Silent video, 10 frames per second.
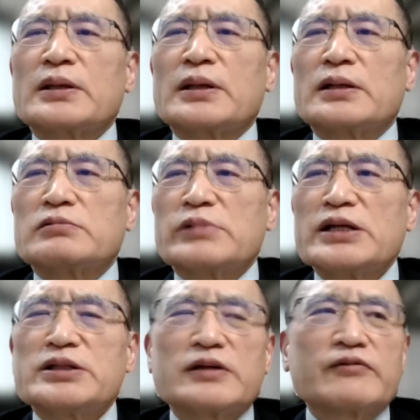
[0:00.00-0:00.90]
uh,
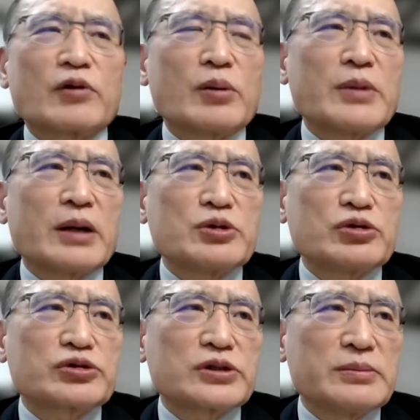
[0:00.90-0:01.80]
ranging from a
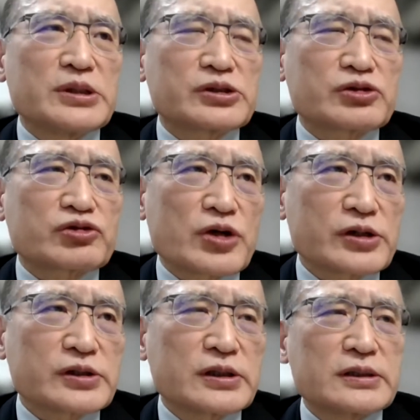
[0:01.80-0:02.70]
mutual
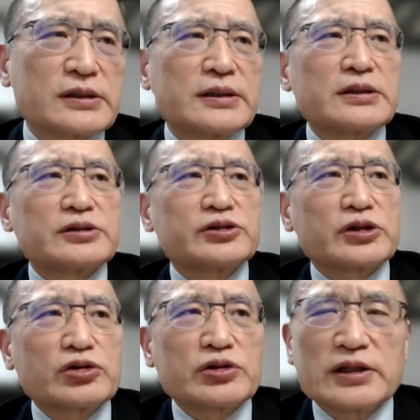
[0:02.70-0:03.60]
mistrust,
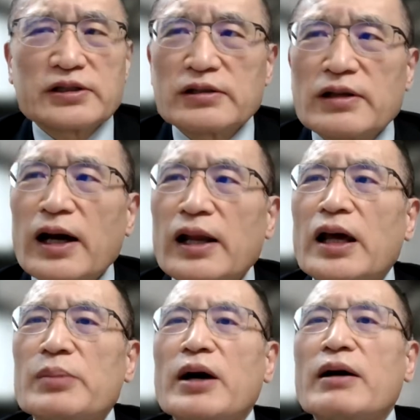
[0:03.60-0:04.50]
security
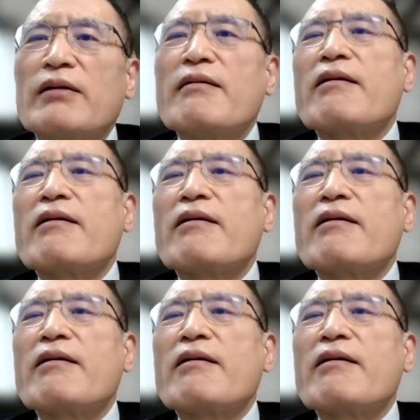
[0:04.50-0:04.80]
dilemma,